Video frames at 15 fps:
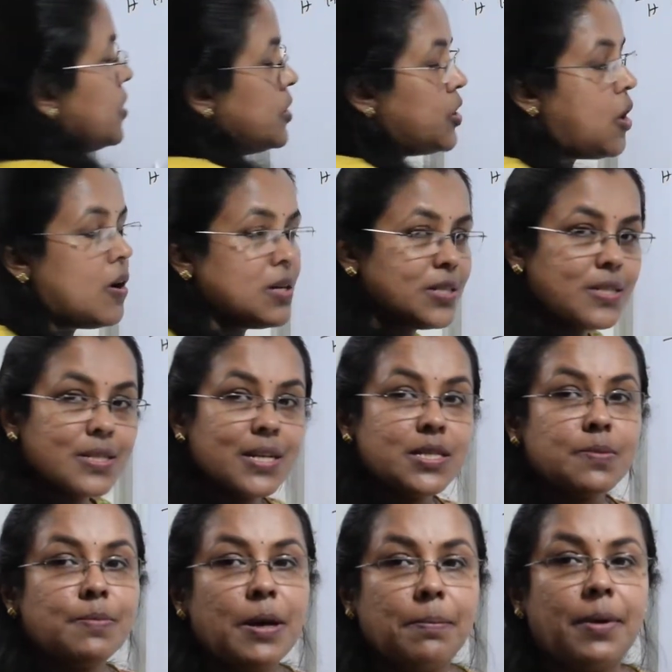Don't
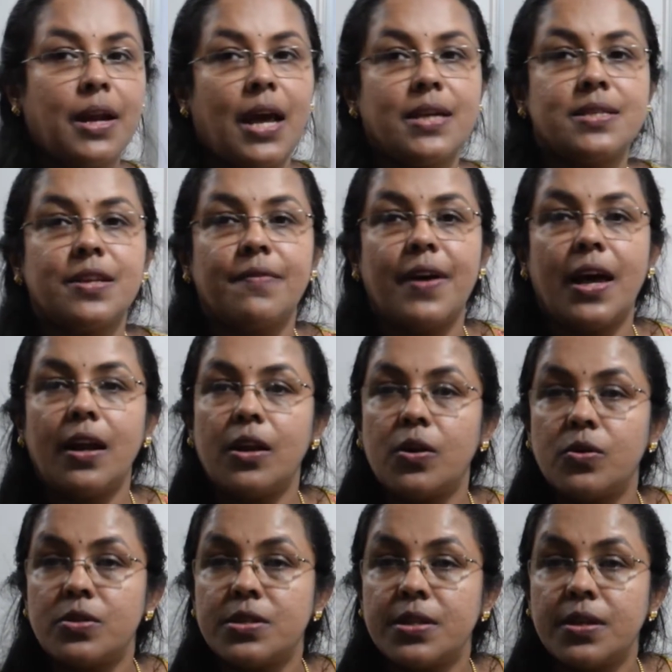just memorize the
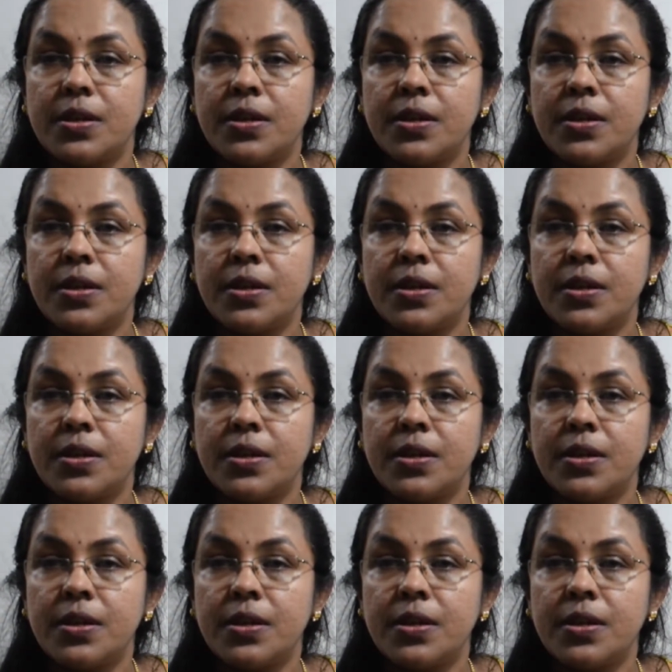values.